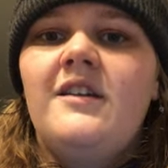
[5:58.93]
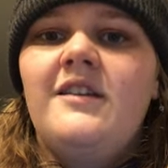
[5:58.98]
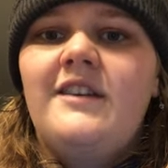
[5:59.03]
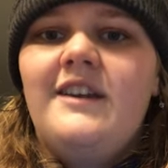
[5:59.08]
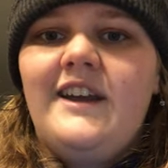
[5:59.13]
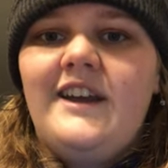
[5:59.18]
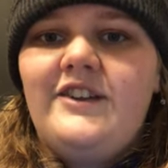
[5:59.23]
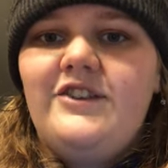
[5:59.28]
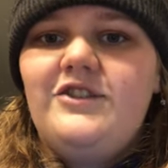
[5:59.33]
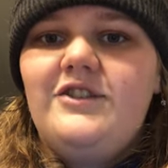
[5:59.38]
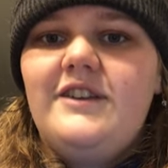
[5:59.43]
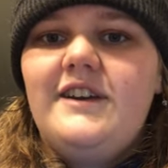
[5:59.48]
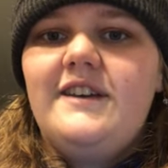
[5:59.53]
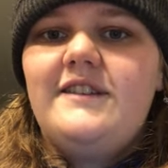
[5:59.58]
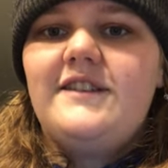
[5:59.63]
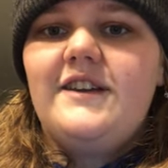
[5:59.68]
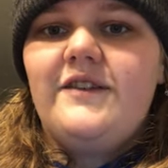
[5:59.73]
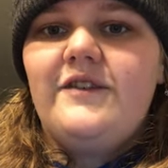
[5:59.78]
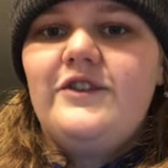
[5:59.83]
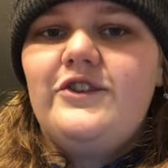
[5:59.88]
Naturally,
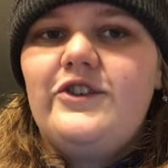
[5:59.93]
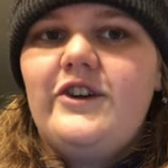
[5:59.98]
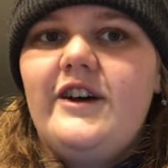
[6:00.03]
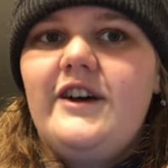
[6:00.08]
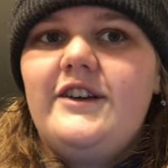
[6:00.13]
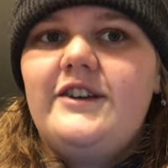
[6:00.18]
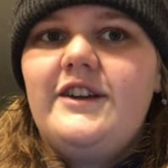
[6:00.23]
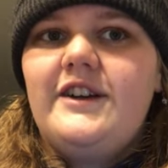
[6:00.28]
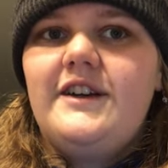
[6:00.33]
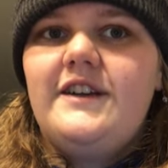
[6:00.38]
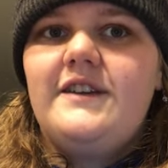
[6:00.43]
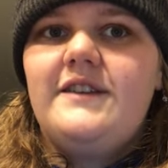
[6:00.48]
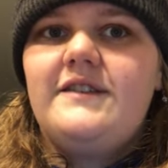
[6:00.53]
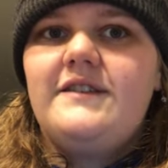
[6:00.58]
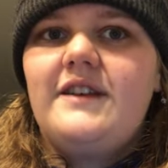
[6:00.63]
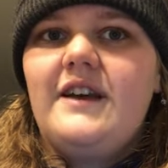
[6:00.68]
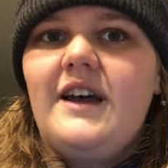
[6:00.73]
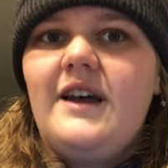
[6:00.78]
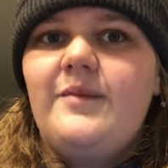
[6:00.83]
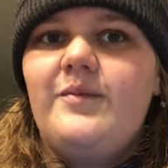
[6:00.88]
as every child does,
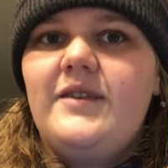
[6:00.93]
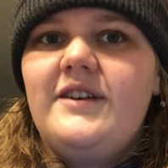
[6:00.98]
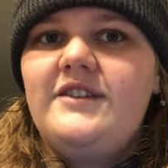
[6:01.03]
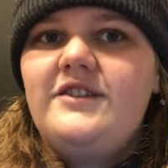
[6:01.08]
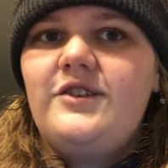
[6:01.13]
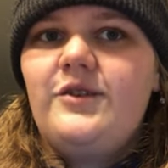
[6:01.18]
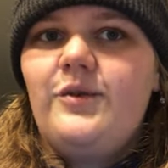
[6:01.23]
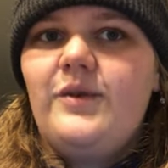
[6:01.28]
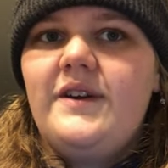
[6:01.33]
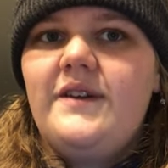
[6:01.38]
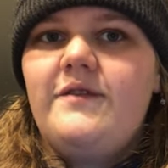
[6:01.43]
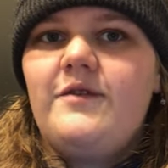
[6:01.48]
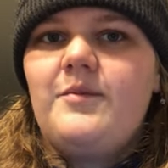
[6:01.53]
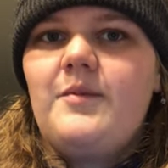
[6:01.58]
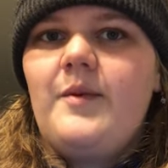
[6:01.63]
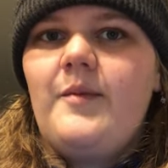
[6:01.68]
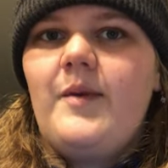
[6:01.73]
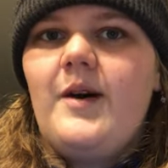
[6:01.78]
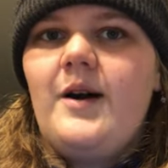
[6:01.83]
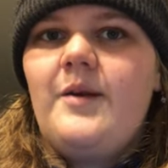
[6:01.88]
I branched away from
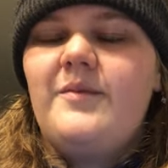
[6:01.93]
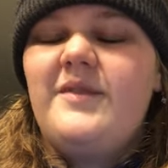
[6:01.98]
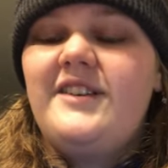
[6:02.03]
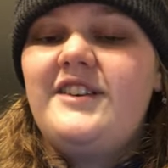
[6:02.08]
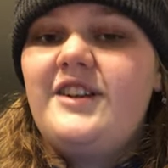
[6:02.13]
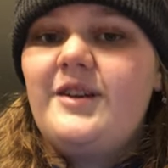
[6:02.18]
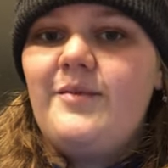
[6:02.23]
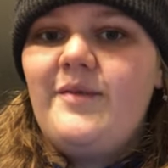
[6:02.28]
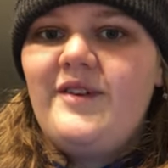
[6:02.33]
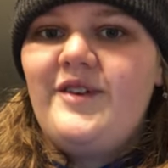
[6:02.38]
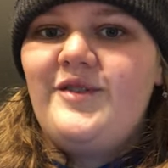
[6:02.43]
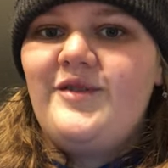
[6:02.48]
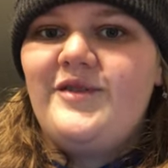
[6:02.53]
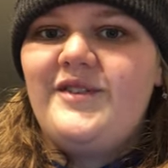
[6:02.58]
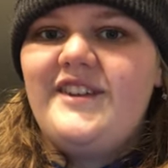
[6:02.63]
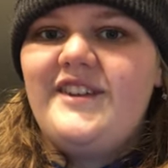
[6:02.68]
my mom and did my own